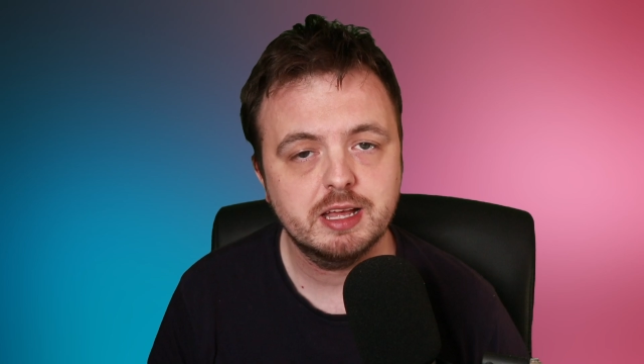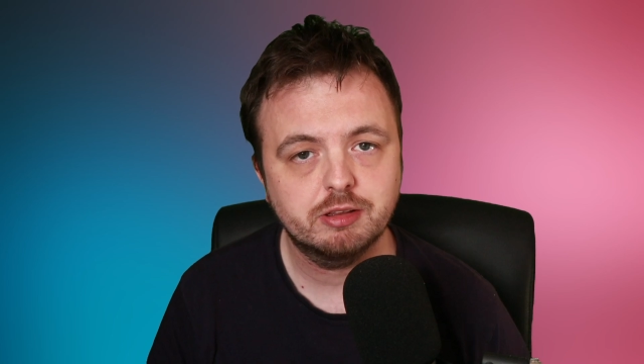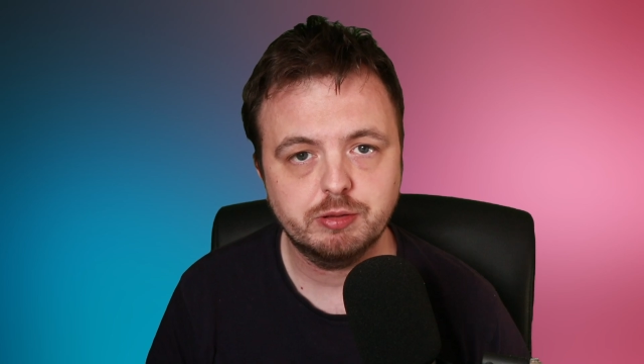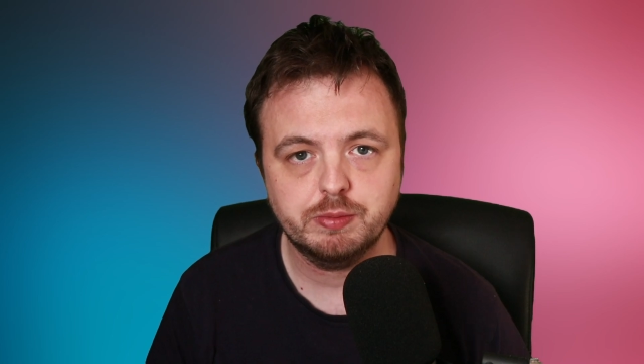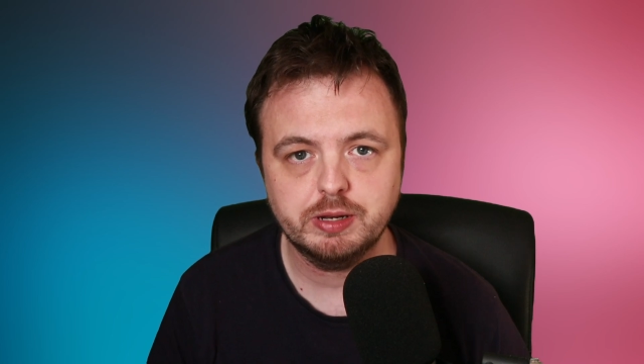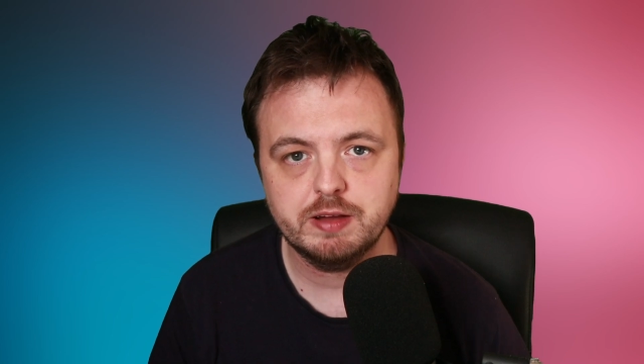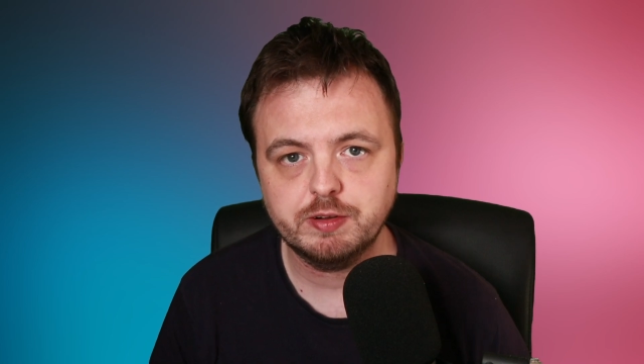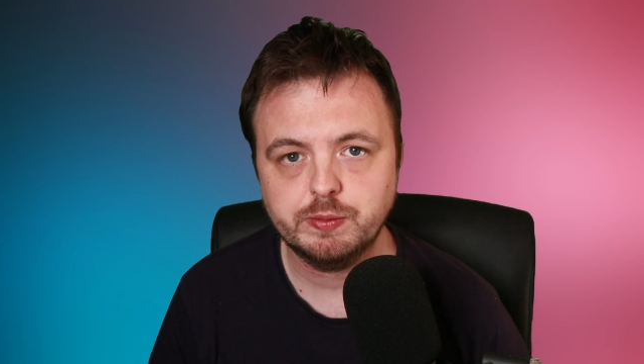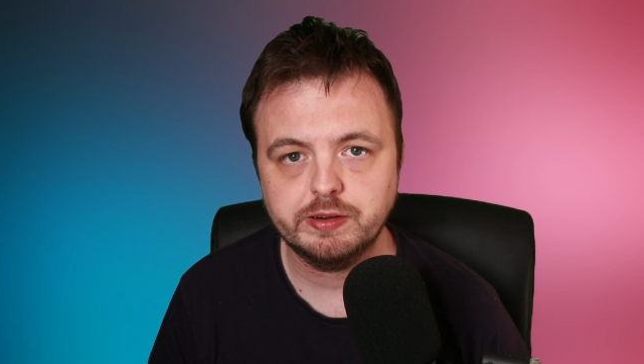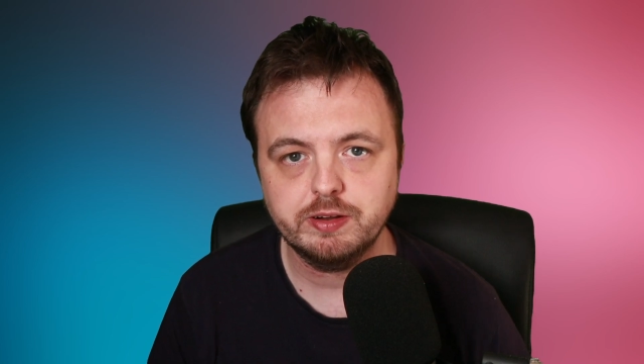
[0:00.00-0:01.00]
so we're going to have a
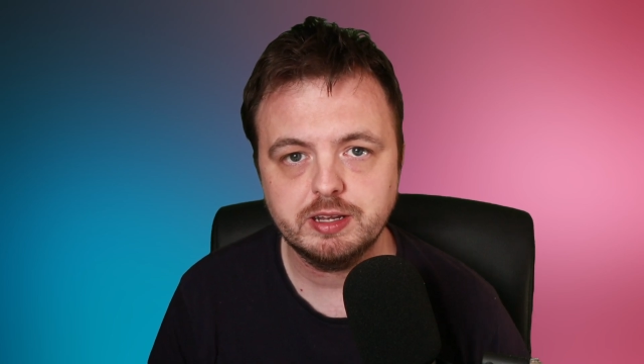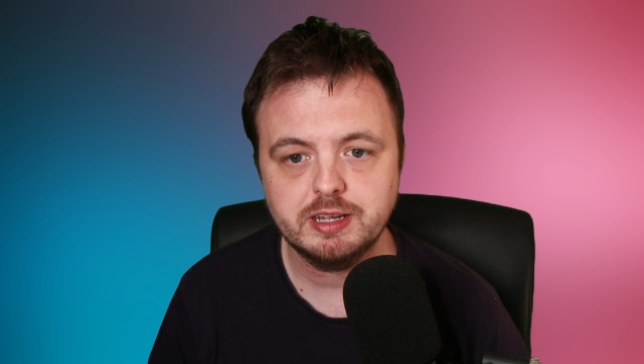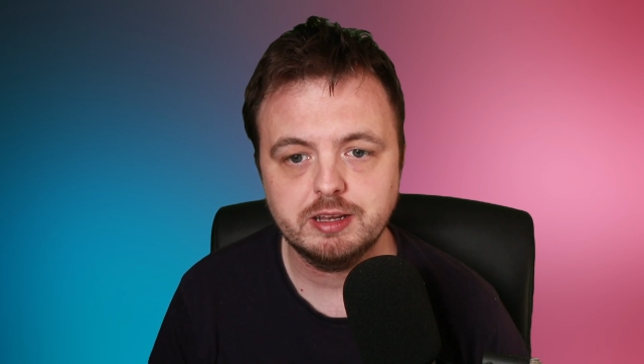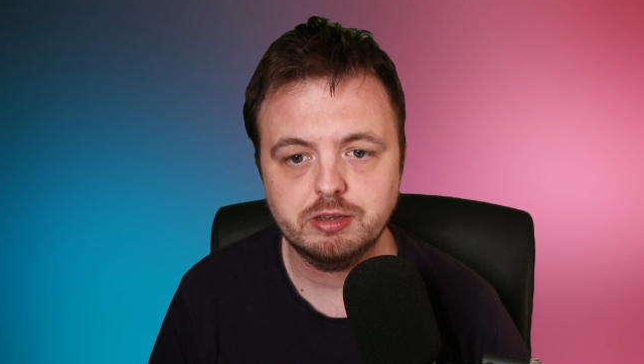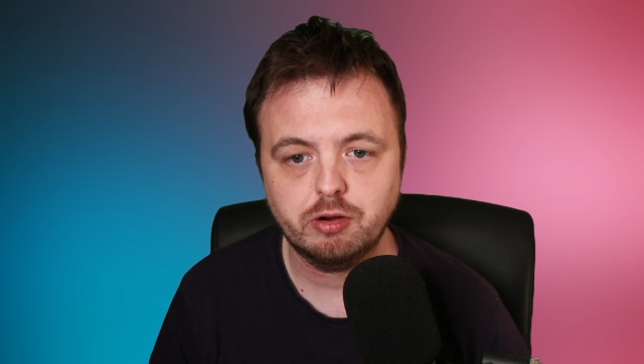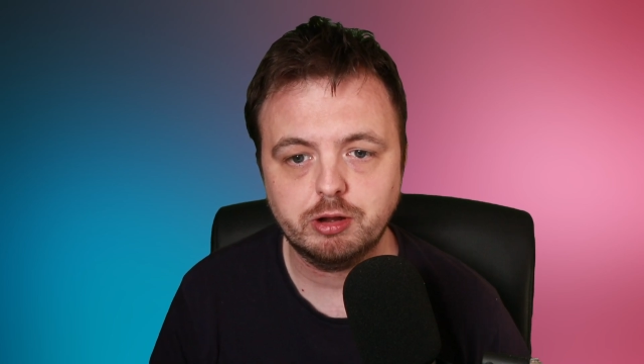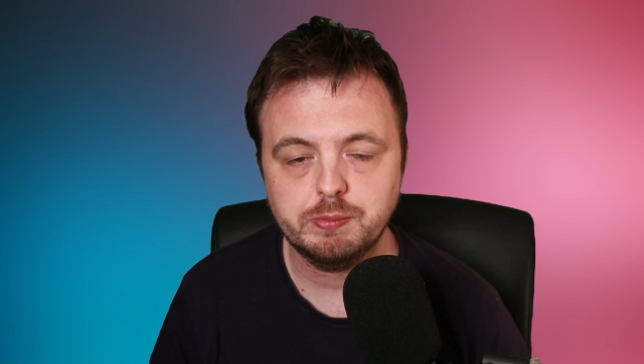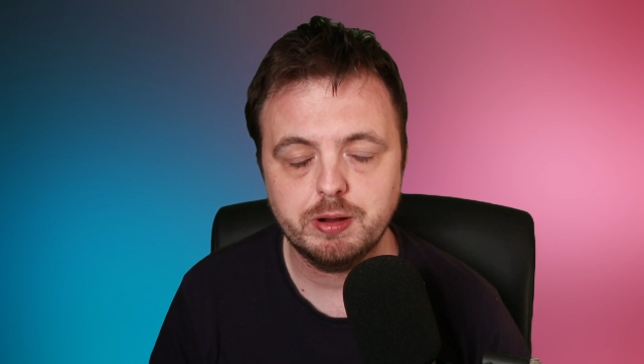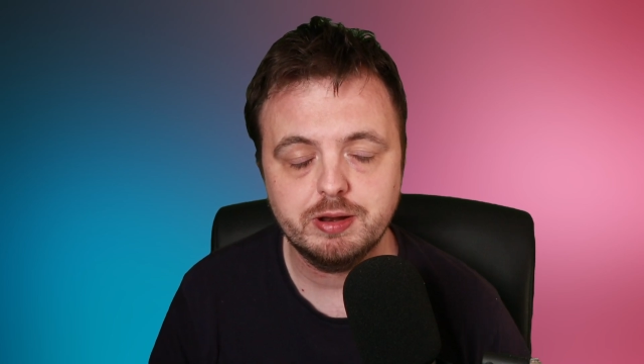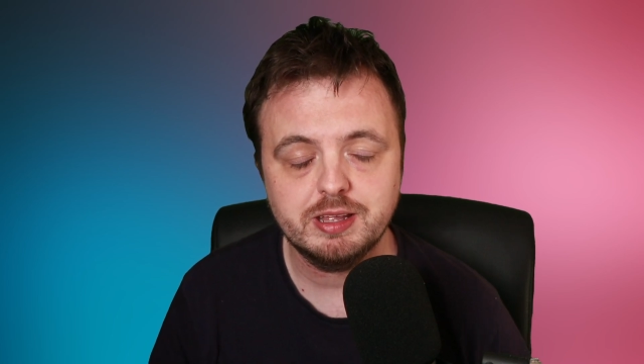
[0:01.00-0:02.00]
quick look at it and talk
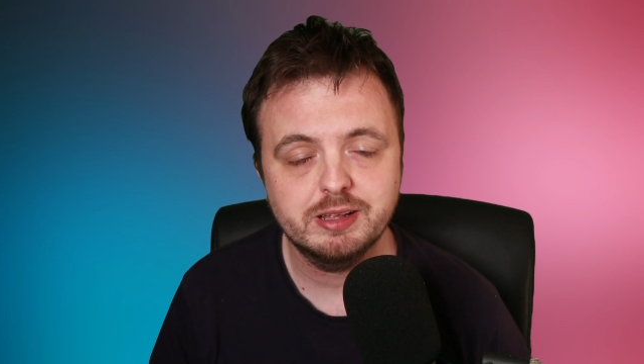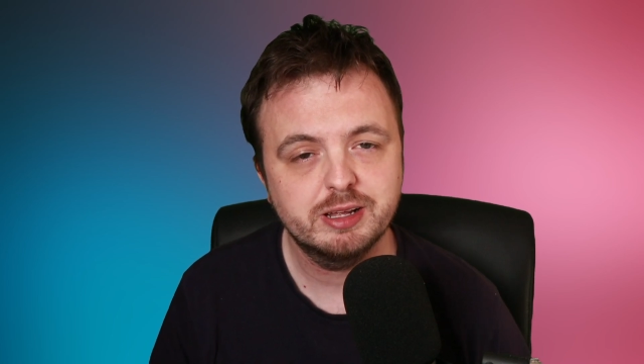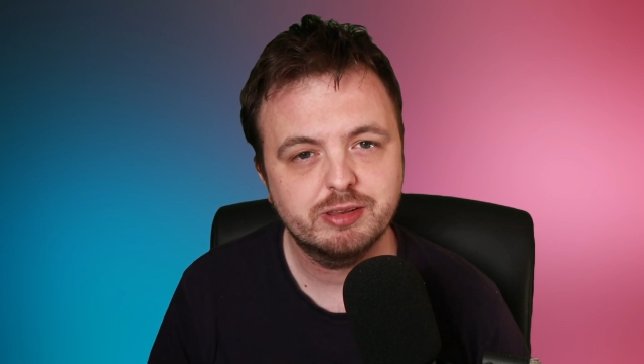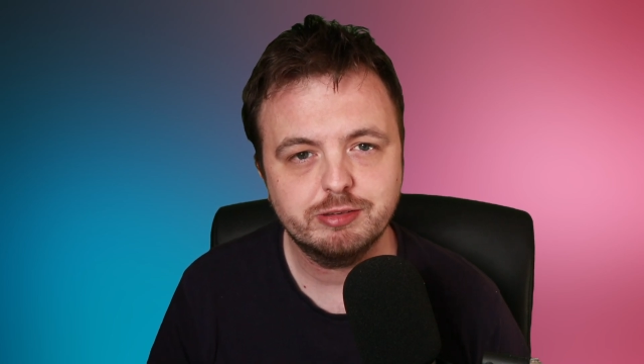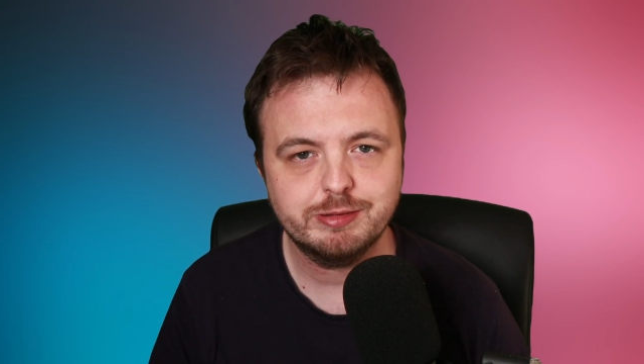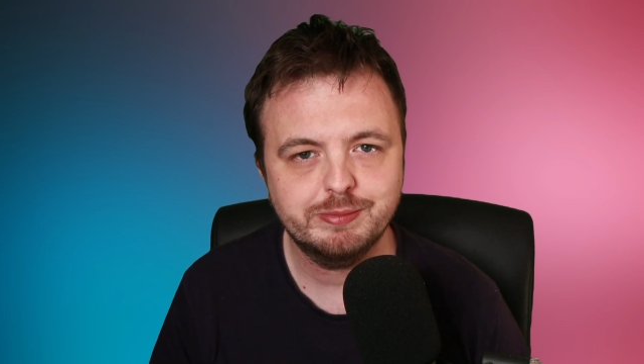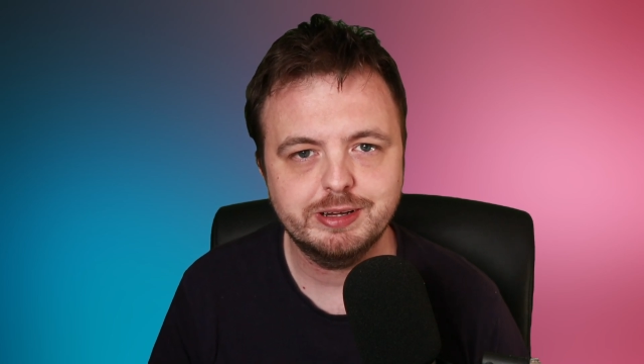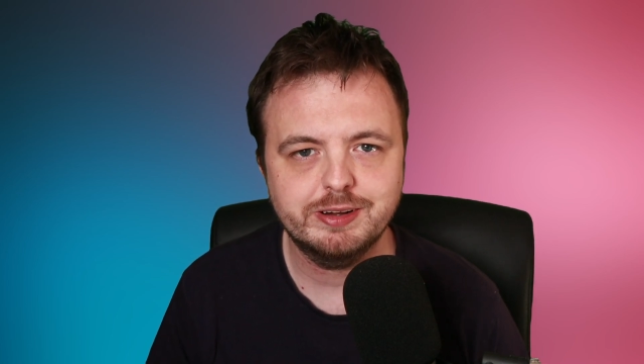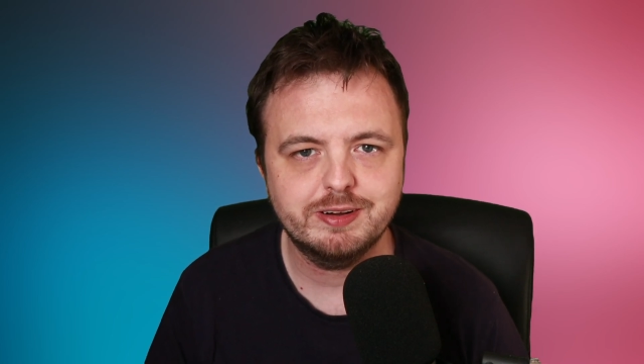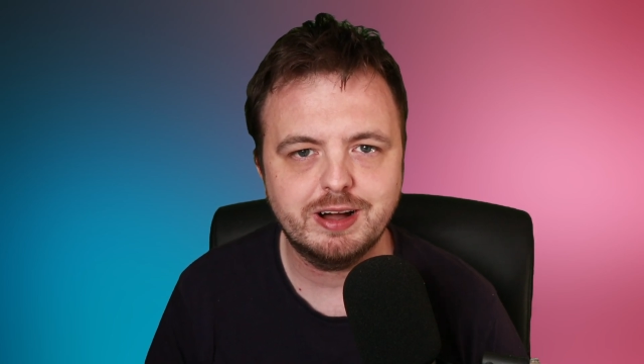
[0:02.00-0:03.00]
about it. There's some
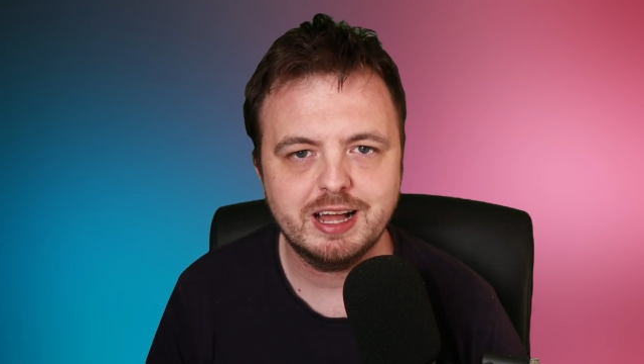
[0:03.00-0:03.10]
little,